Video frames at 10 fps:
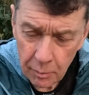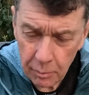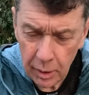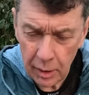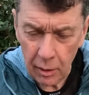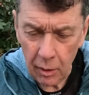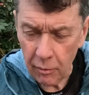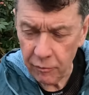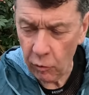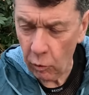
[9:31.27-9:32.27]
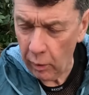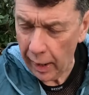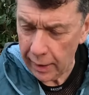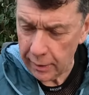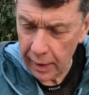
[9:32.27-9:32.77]
before
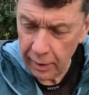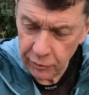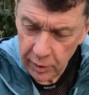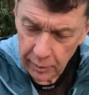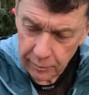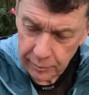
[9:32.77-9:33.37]
and after.